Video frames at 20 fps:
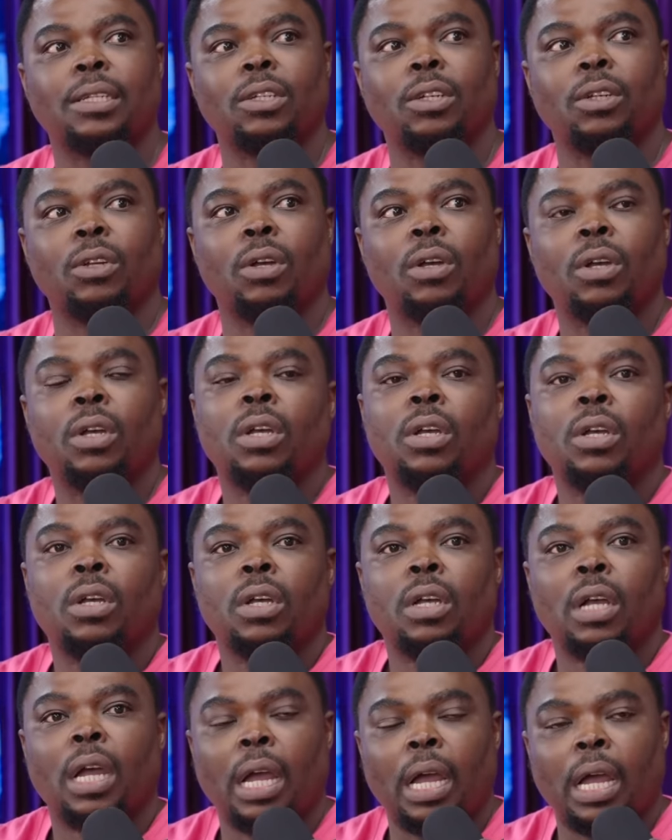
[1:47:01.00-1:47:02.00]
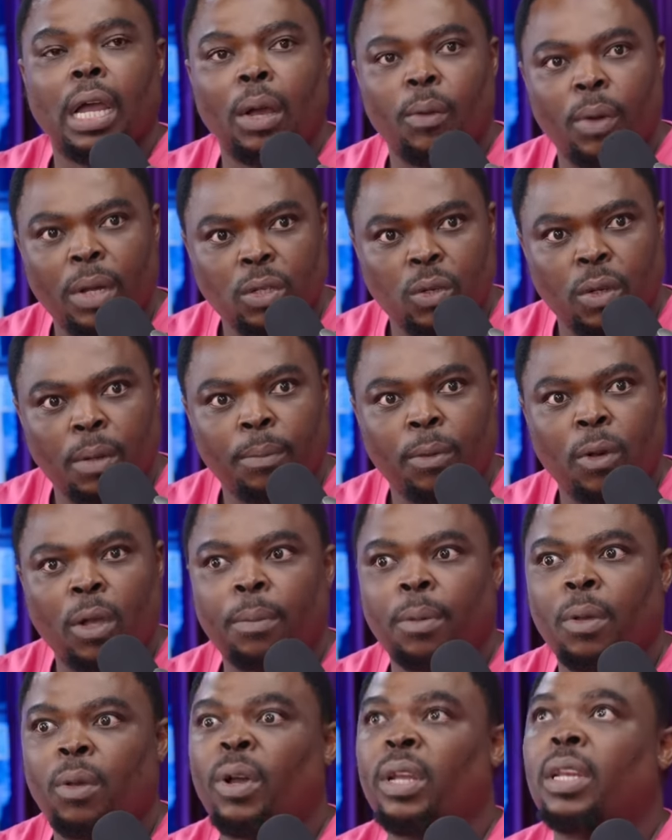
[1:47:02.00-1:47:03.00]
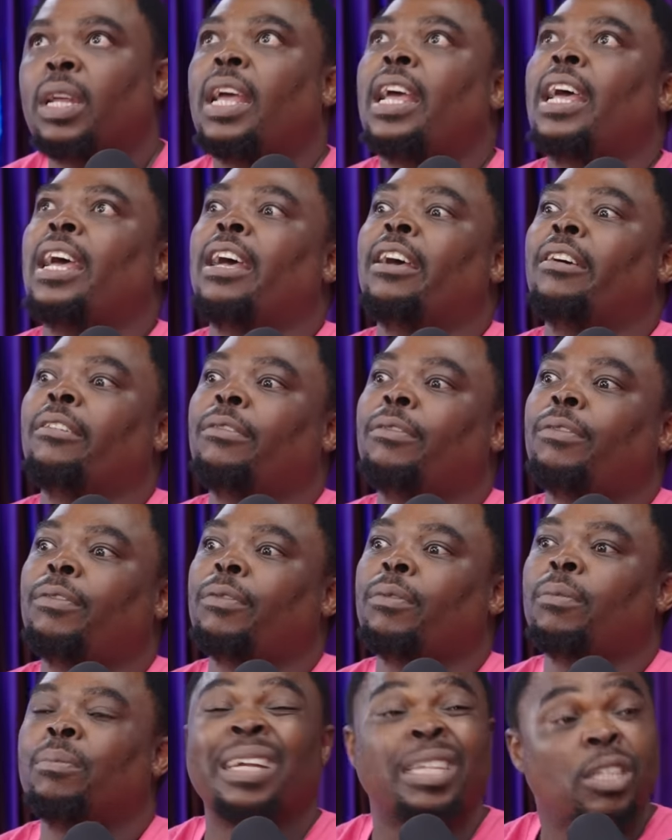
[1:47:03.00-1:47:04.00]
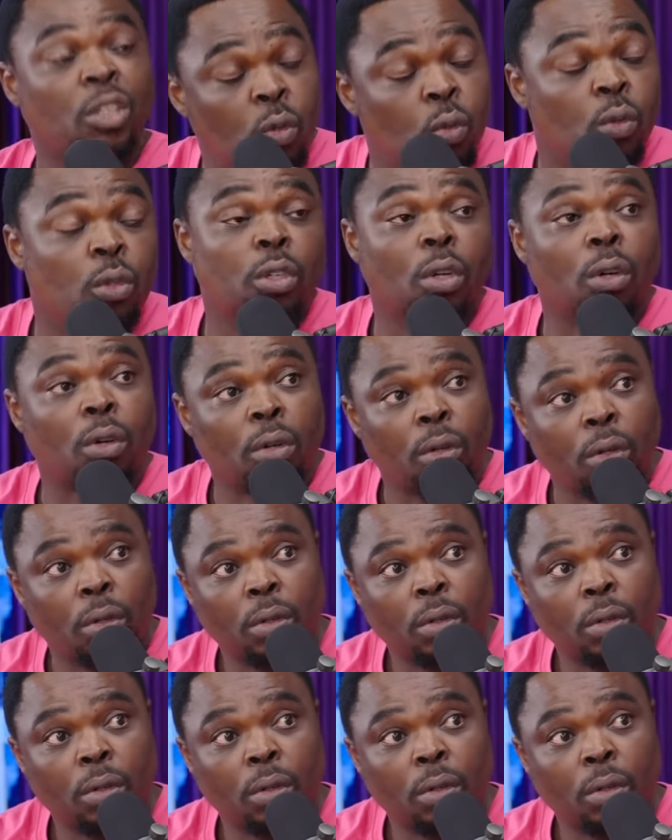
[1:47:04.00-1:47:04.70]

Yeah. You know, I want to employ people and I have my studio.